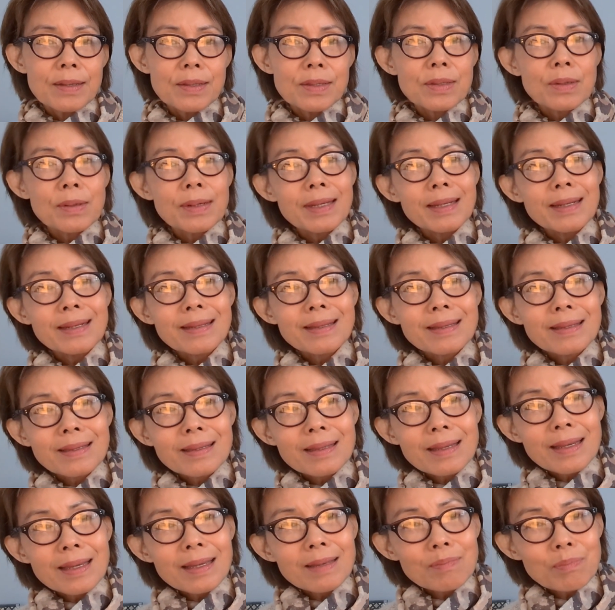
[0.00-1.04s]
So it is
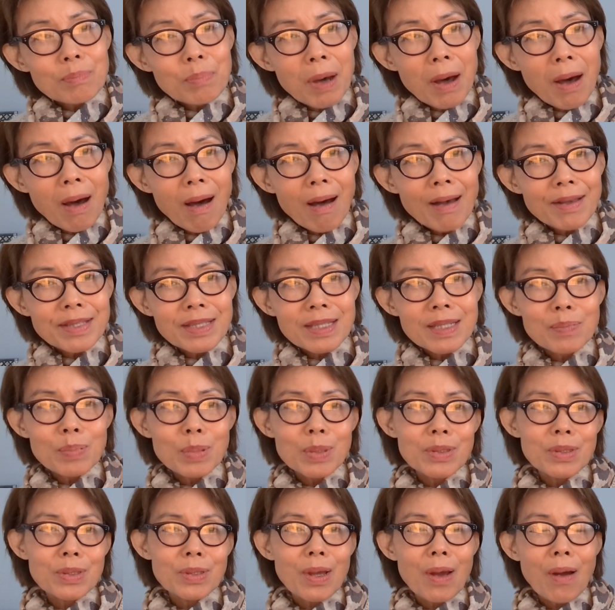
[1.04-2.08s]

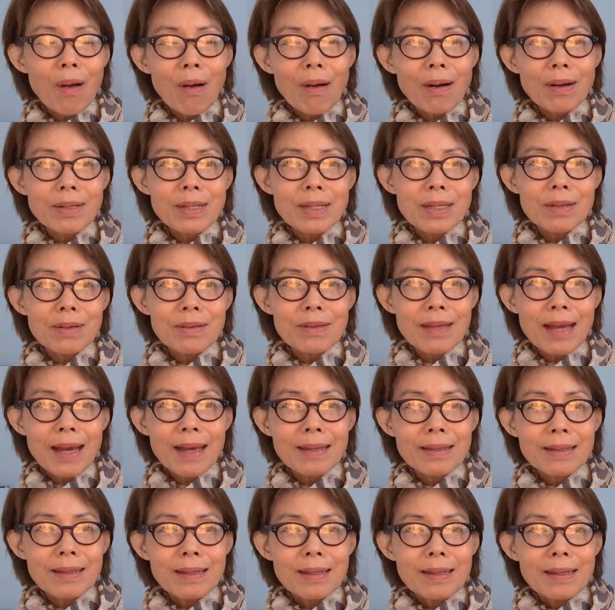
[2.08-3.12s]
impossible to argue
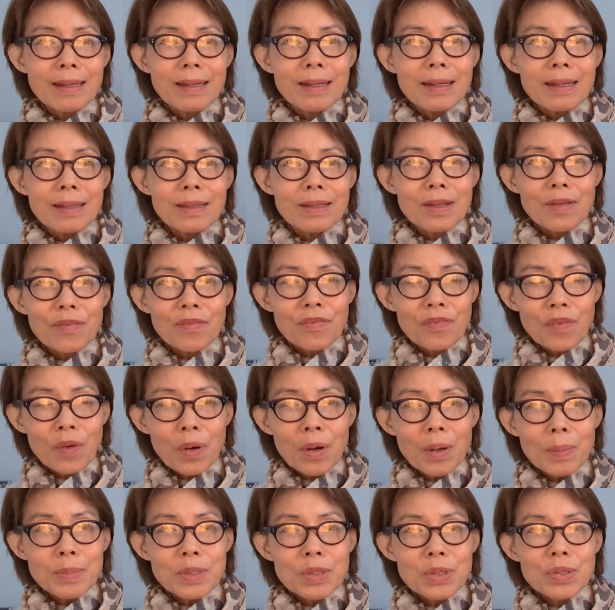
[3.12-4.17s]
that the
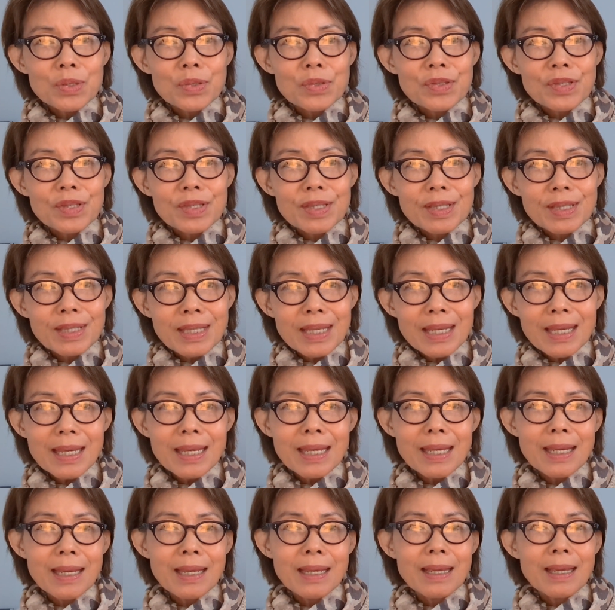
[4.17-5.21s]
verb to
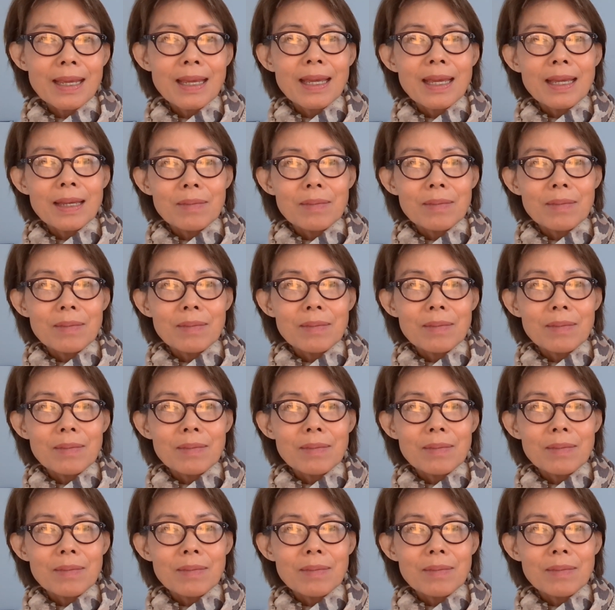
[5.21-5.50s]
see,